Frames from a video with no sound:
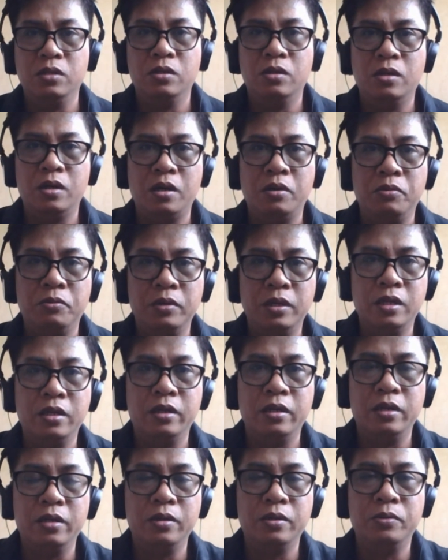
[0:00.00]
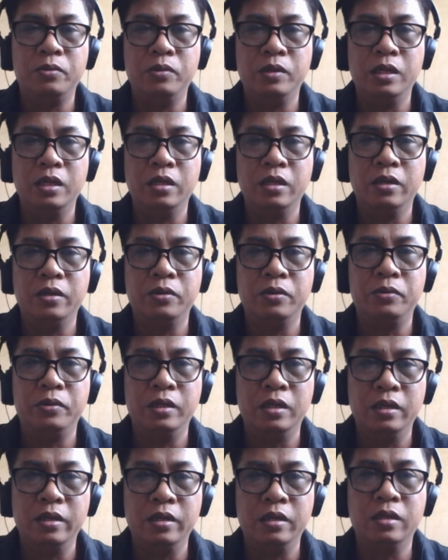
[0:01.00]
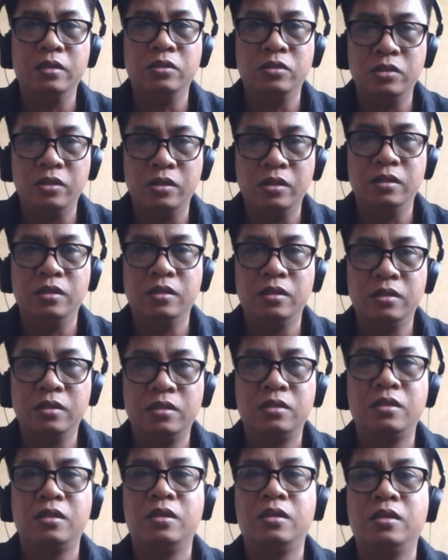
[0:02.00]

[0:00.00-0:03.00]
I really enjoyed it,